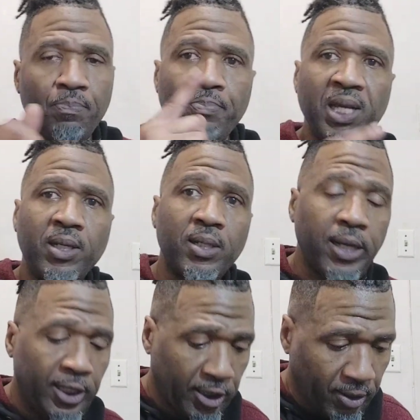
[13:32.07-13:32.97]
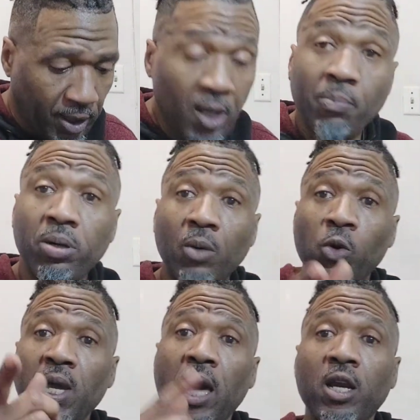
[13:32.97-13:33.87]
bit the dust. But
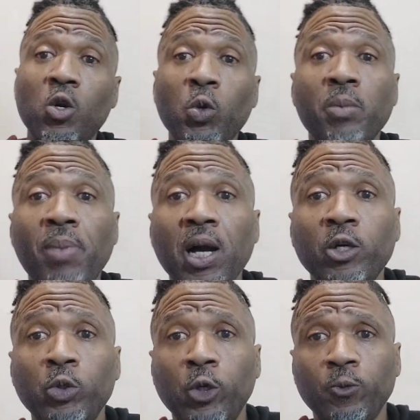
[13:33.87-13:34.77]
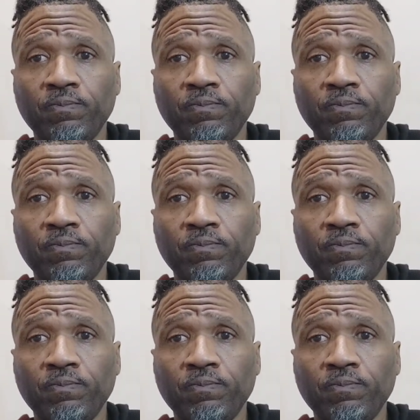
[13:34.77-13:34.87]
we got a new M'Baku though.